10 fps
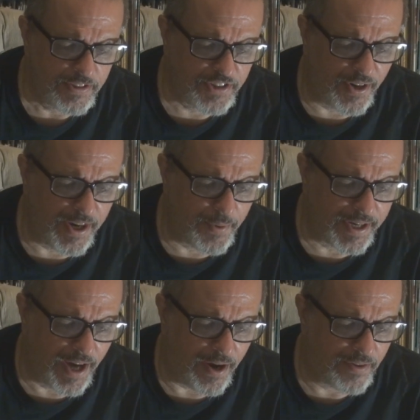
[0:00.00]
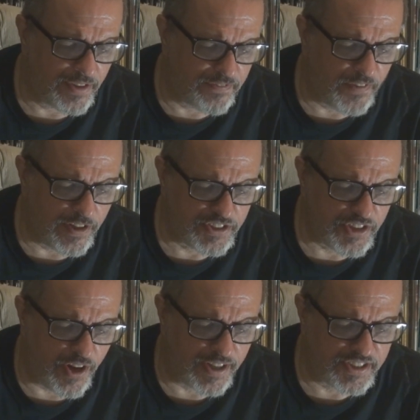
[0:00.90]
So here we go. The first
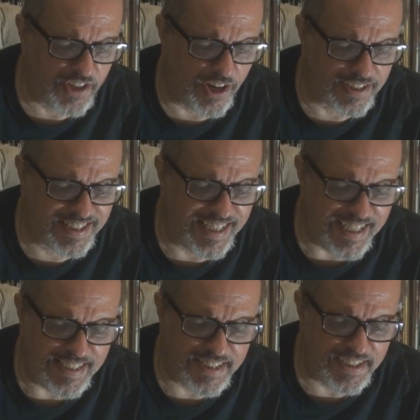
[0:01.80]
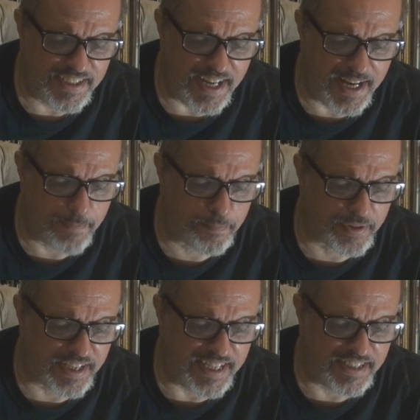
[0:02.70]
song is called Teas'n and
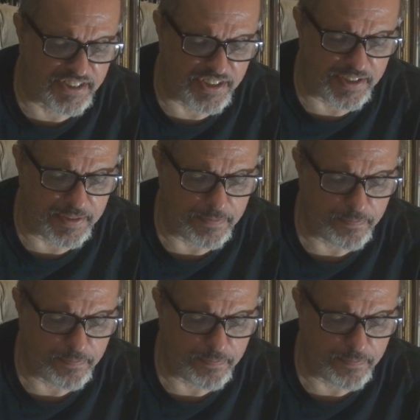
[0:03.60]
Pleas'n.